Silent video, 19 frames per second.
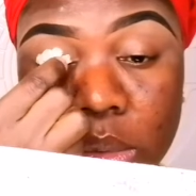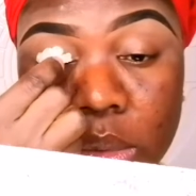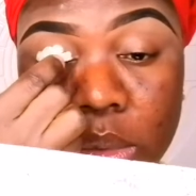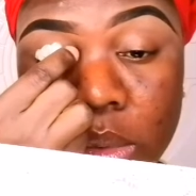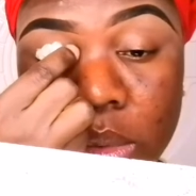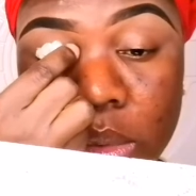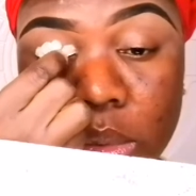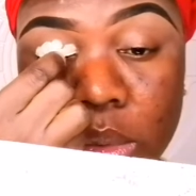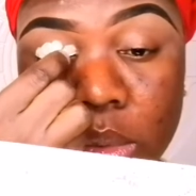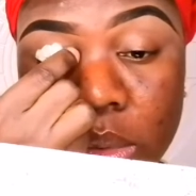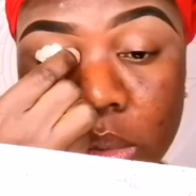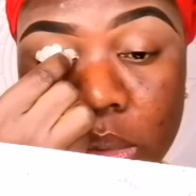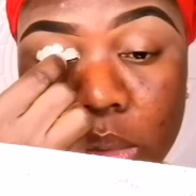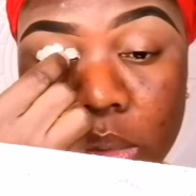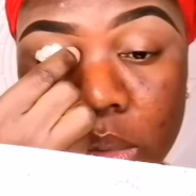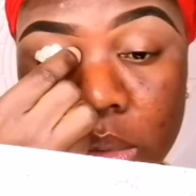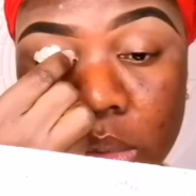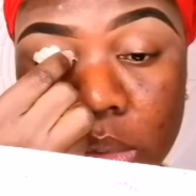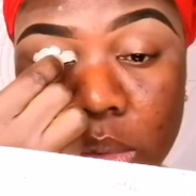
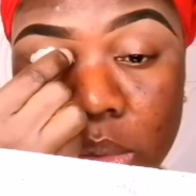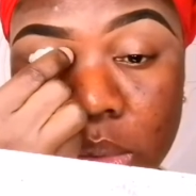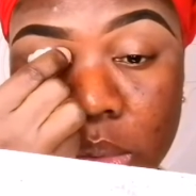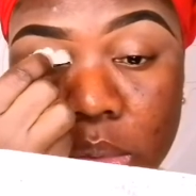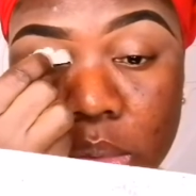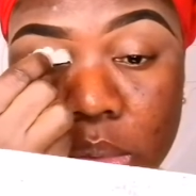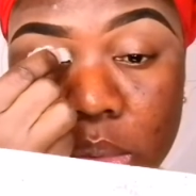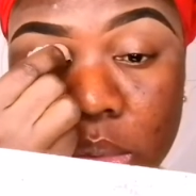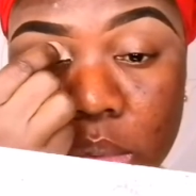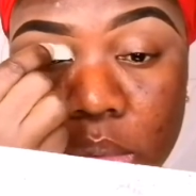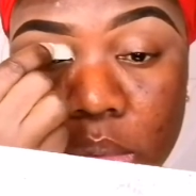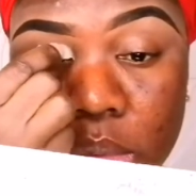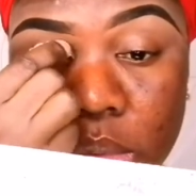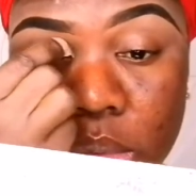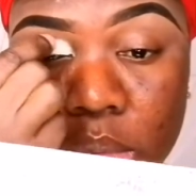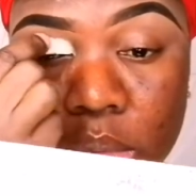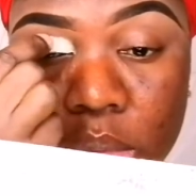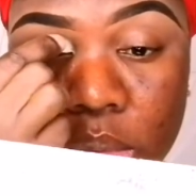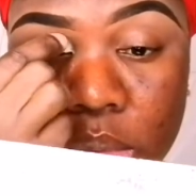
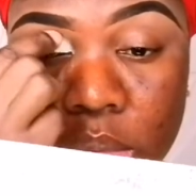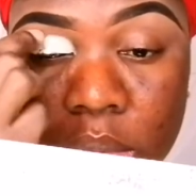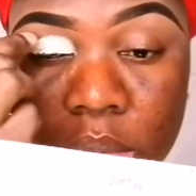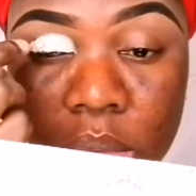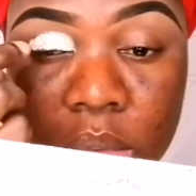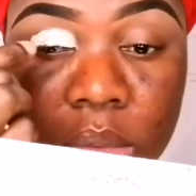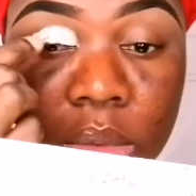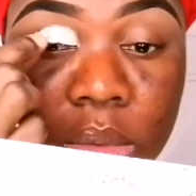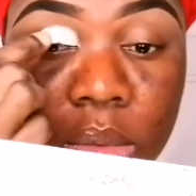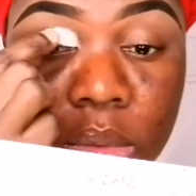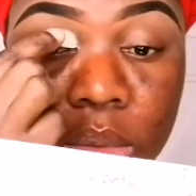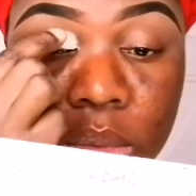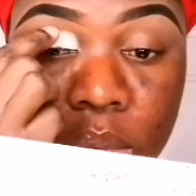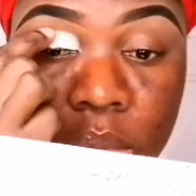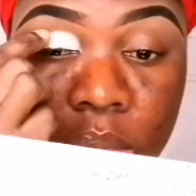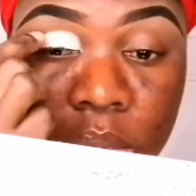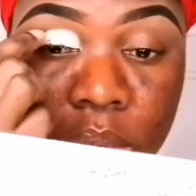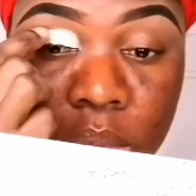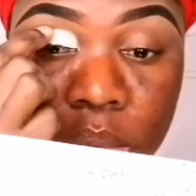
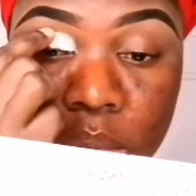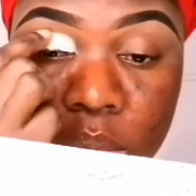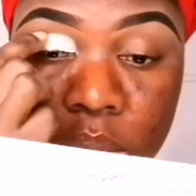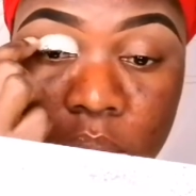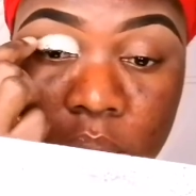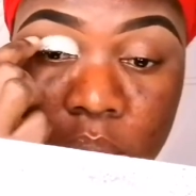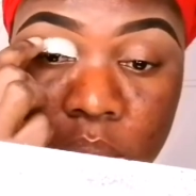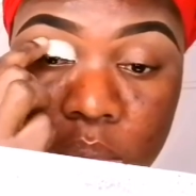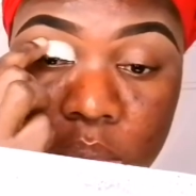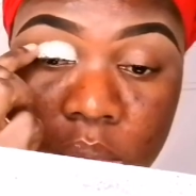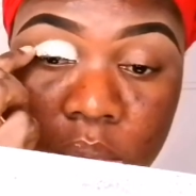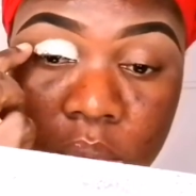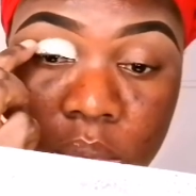(silence)